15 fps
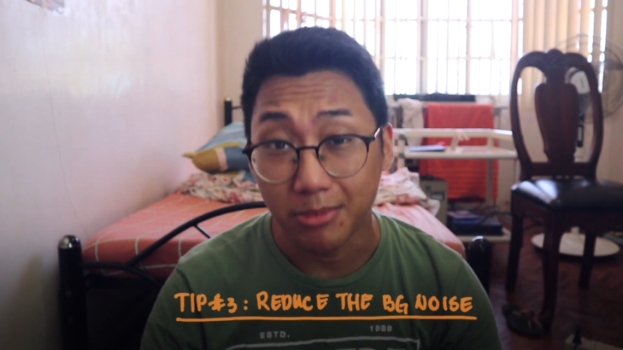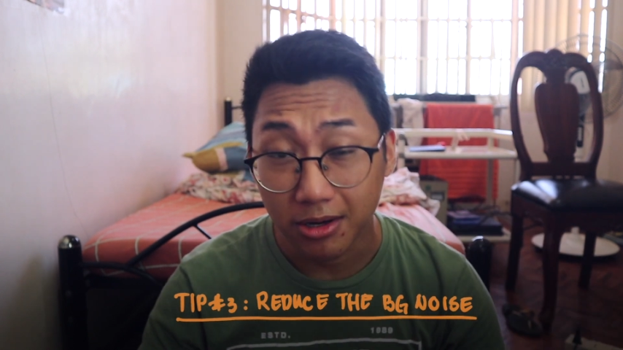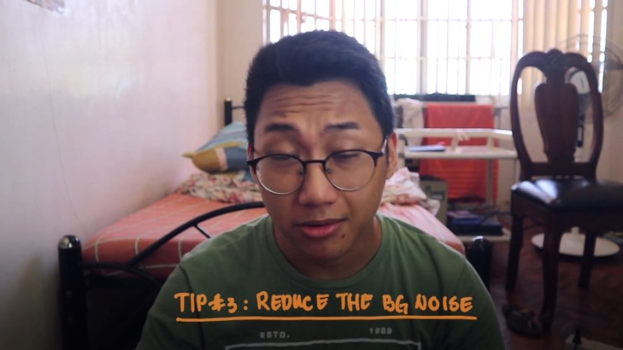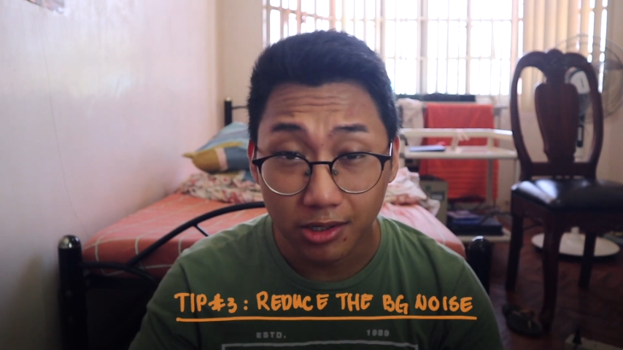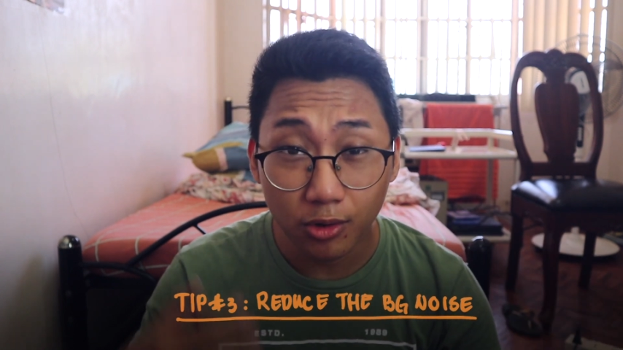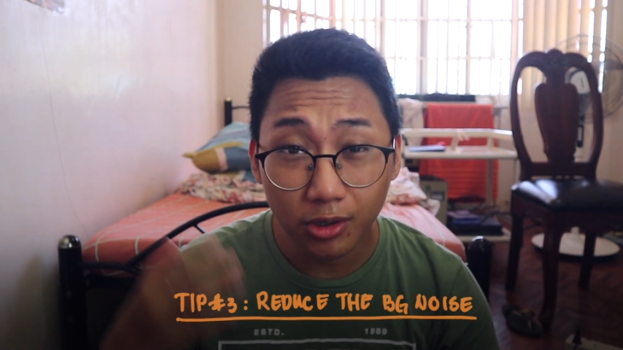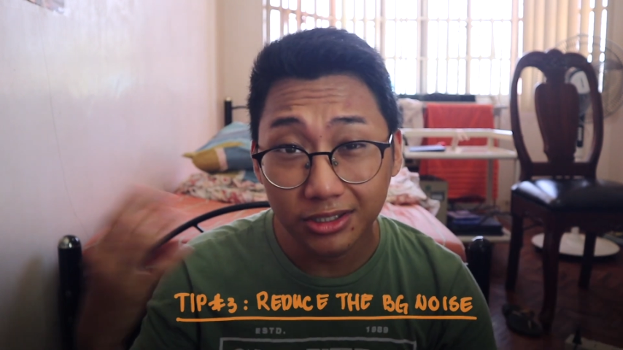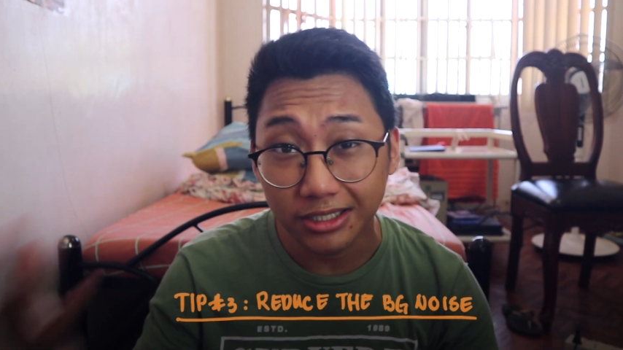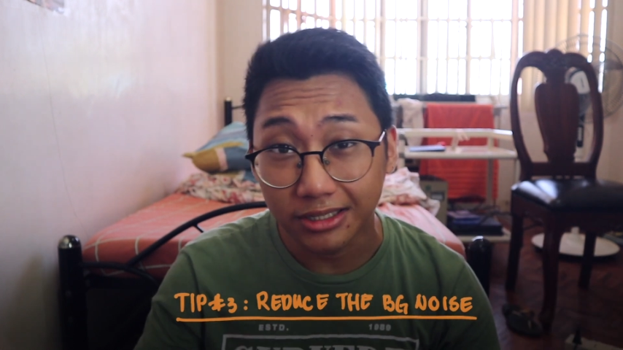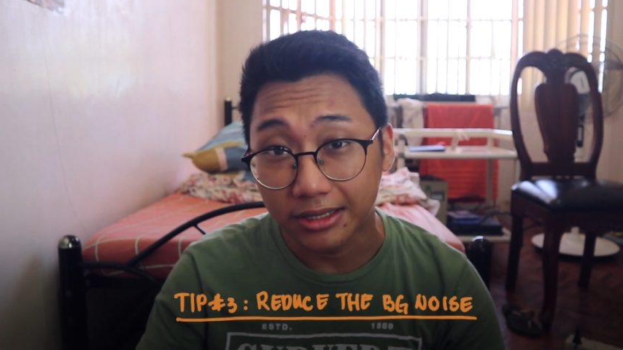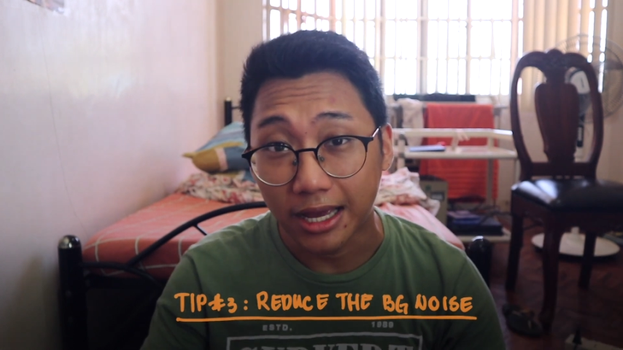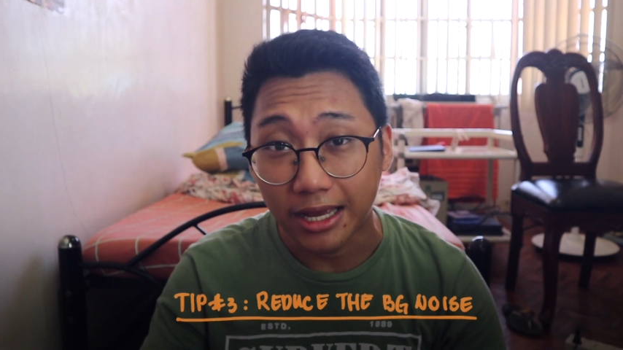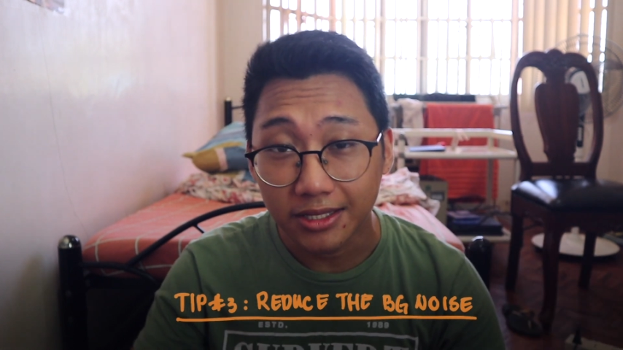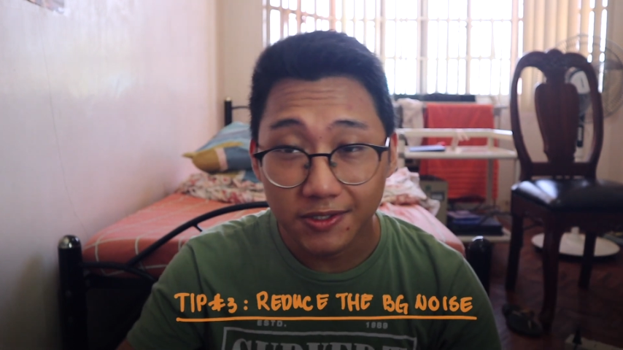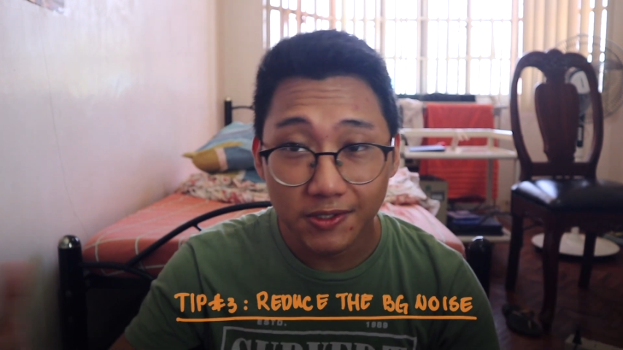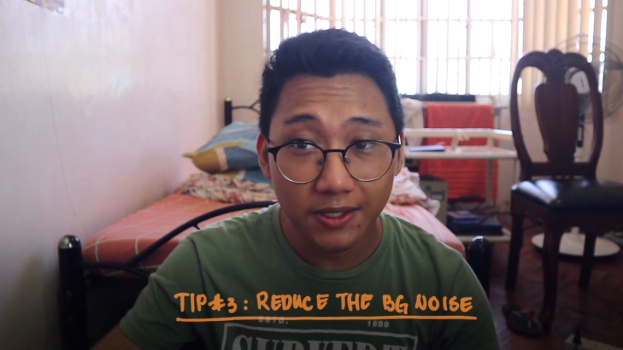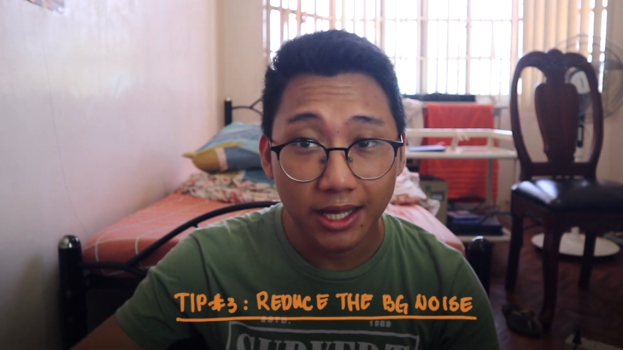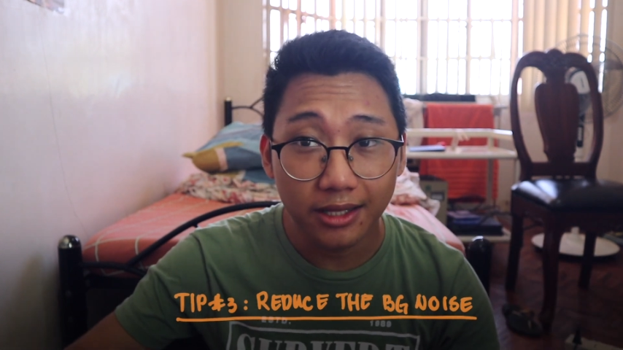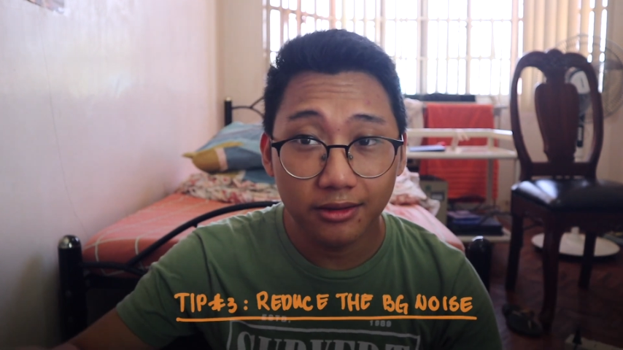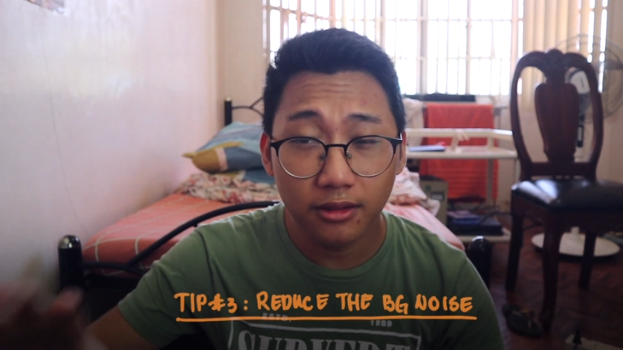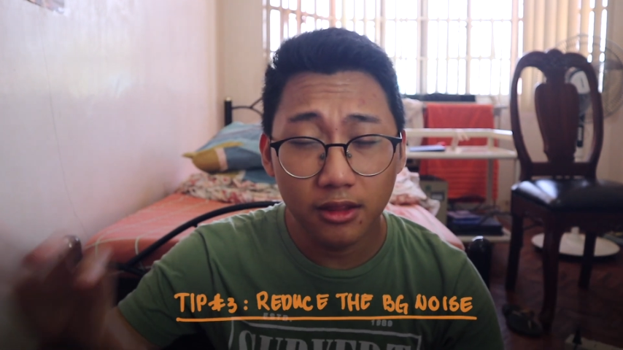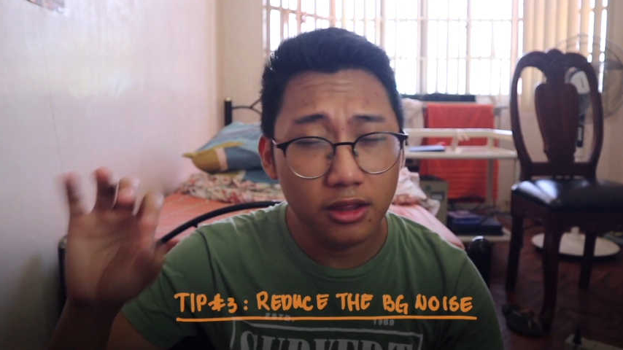I record at night so
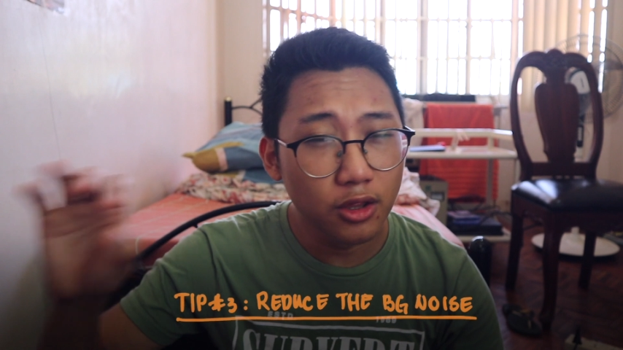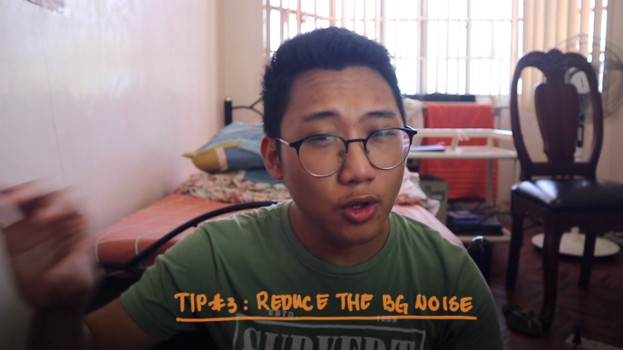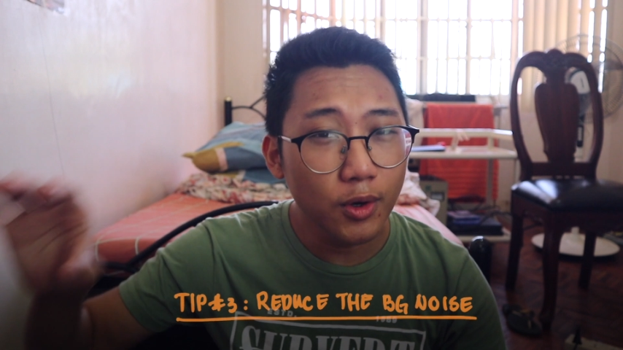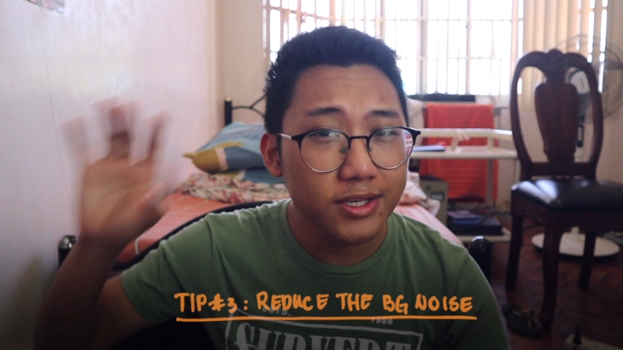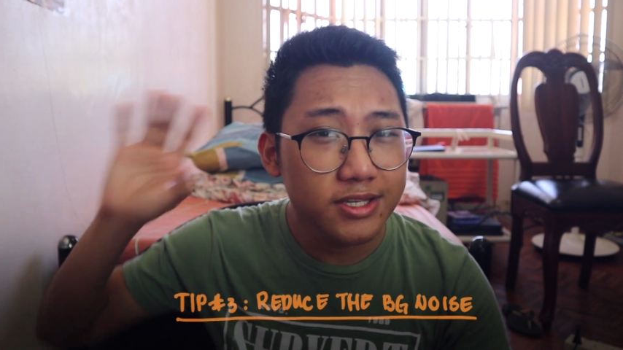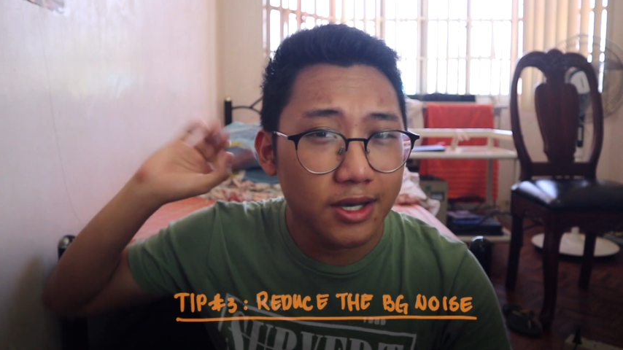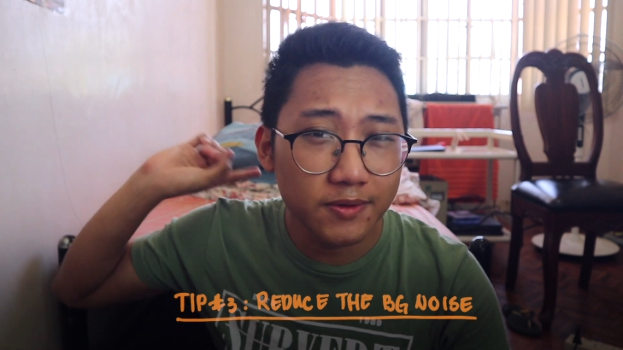that the noise